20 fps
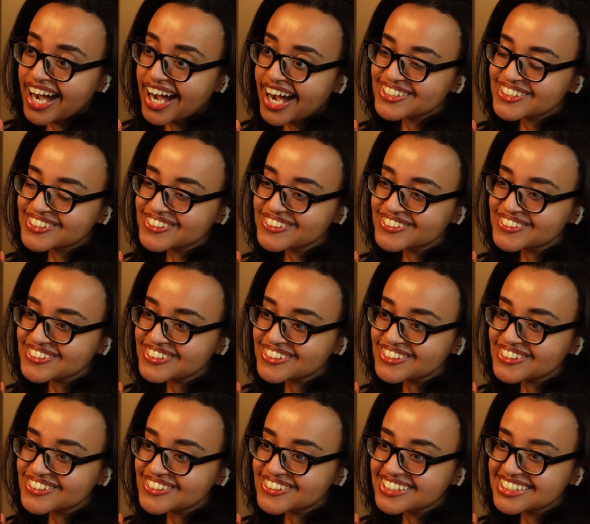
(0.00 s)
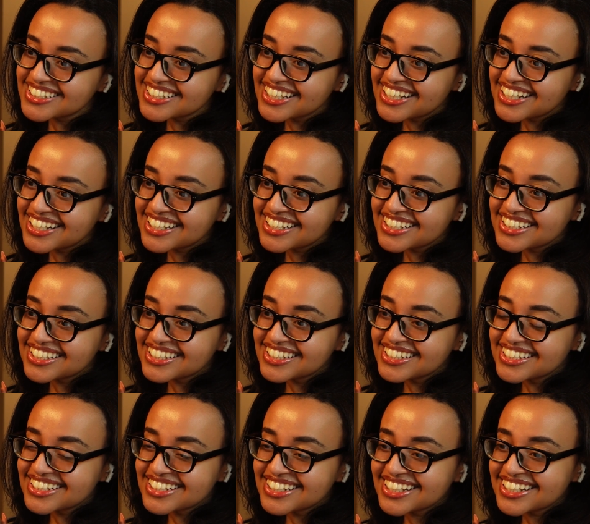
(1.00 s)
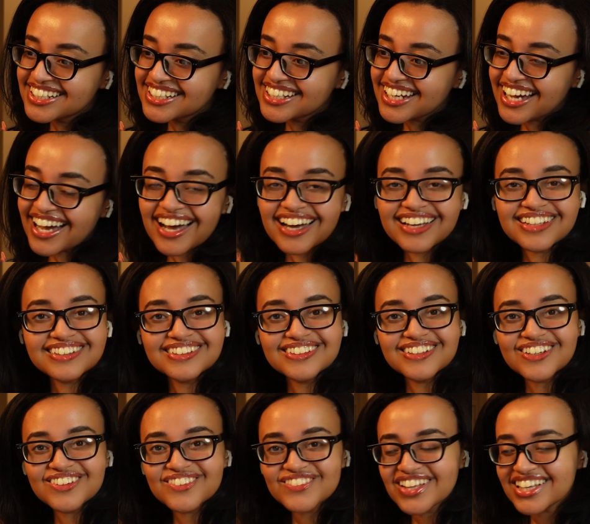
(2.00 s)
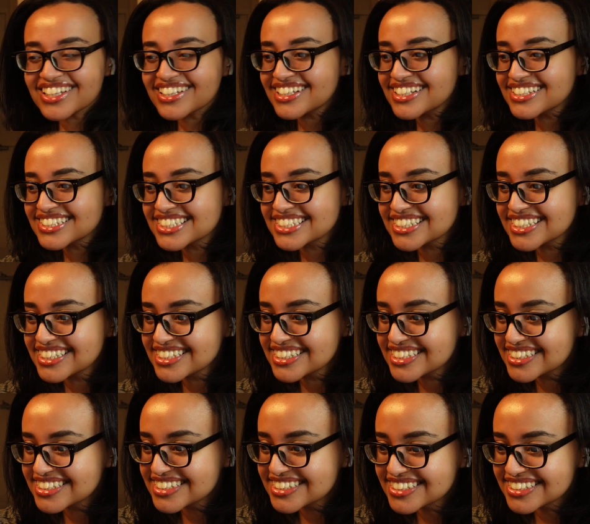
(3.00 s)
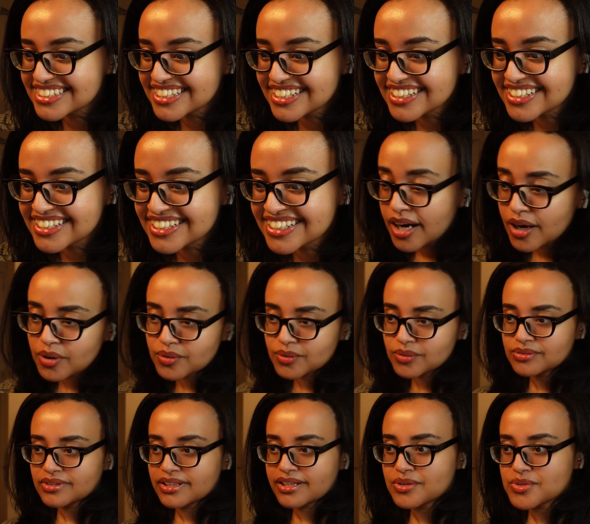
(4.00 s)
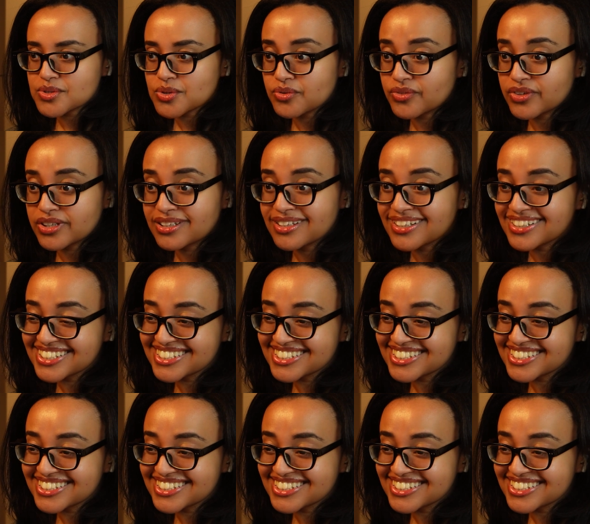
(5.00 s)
Cool. I love that last scene. Oh, that was over.